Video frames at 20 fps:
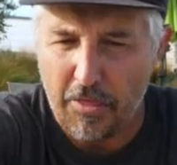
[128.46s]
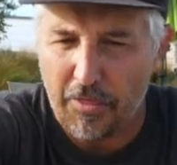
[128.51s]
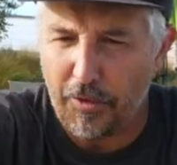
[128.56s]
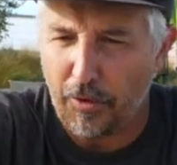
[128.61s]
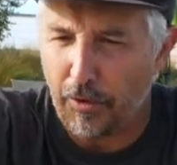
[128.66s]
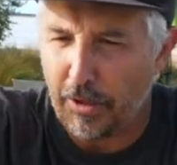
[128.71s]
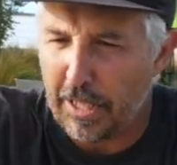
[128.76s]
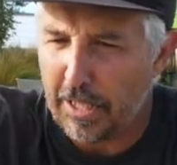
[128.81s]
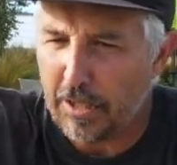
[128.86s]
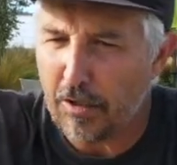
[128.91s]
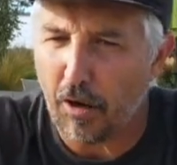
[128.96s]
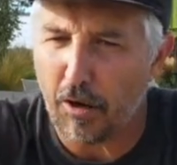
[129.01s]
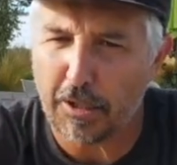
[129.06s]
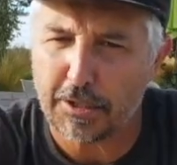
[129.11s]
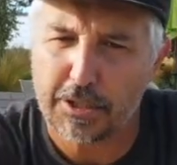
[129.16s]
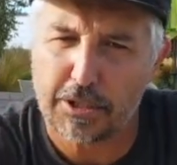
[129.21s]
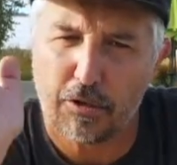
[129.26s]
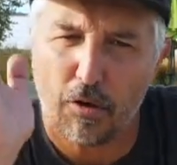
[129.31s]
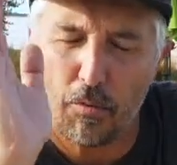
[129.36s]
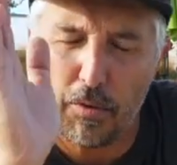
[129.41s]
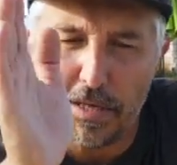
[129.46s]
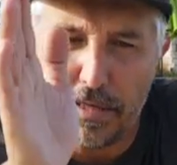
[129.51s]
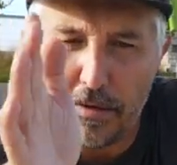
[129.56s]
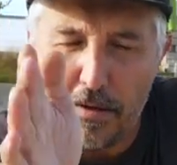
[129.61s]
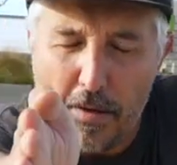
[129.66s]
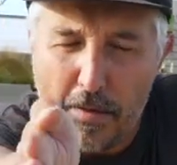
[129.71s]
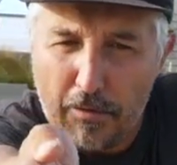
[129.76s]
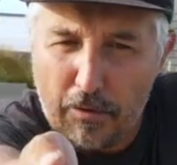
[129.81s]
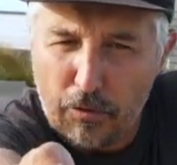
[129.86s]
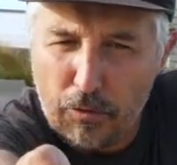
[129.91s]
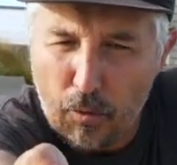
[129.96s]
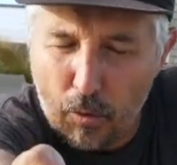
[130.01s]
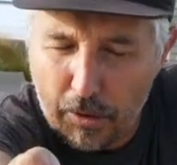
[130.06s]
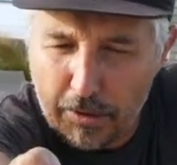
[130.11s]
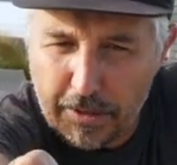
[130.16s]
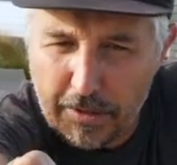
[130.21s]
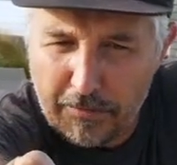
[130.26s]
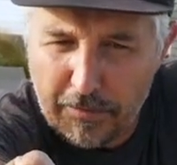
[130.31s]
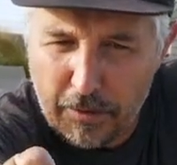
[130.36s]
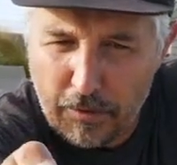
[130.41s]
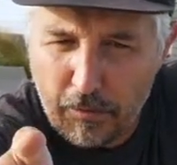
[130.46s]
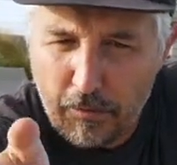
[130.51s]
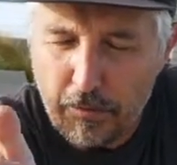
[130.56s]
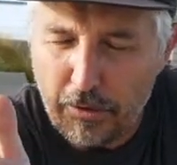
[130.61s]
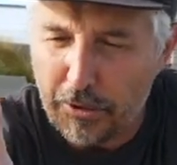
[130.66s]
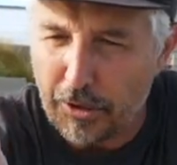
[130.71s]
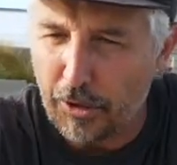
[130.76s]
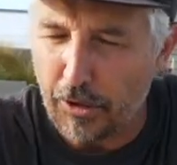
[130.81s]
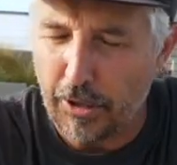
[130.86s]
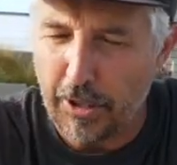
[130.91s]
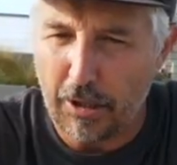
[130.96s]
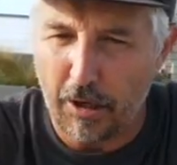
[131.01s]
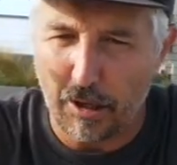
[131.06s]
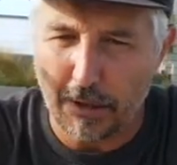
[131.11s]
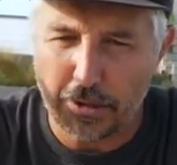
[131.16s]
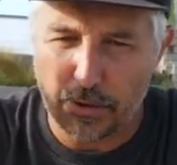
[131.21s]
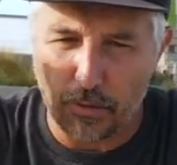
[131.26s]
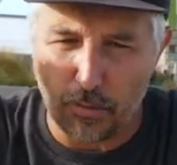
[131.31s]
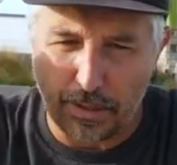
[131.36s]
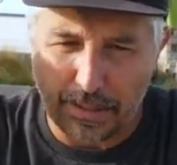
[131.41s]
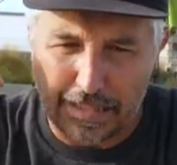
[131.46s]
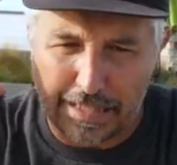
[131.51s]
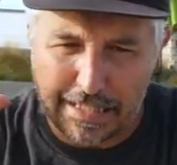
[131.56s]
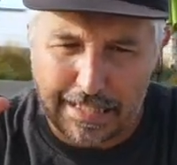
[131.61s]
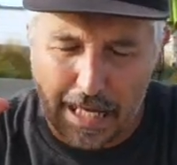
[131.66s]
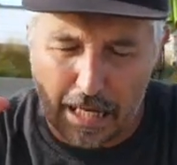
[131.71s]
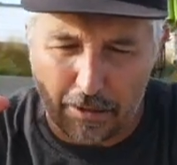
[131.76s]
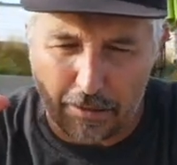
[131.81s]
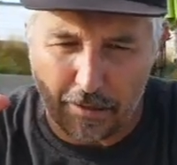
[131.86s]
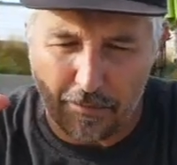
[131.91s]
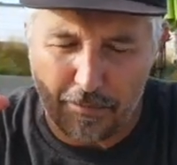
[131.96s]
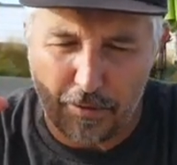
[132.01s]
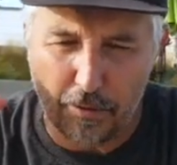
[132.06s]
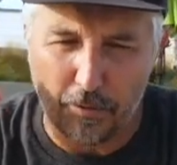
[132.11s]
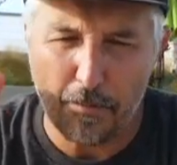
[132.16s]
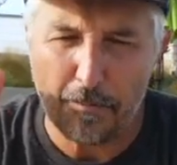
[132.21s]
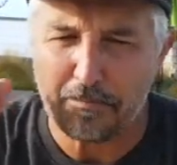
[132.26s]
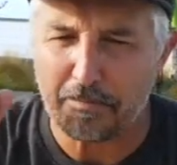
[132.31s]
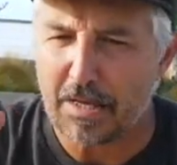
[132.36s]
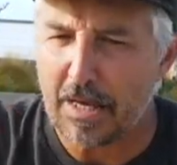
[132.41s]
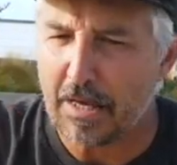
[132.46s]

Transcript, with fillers: 30 yards going north of you, 30 yards going south of you,